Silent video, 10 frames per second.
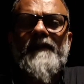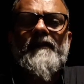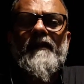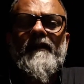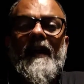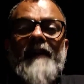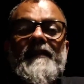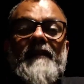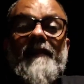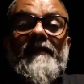crash
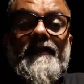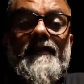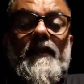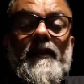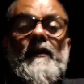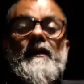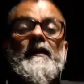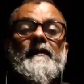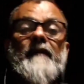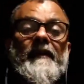as such. The
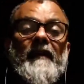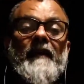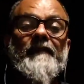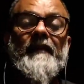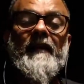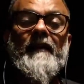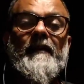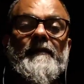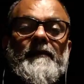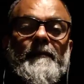aircraft
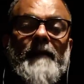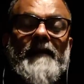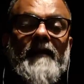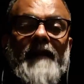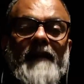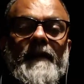means crashing.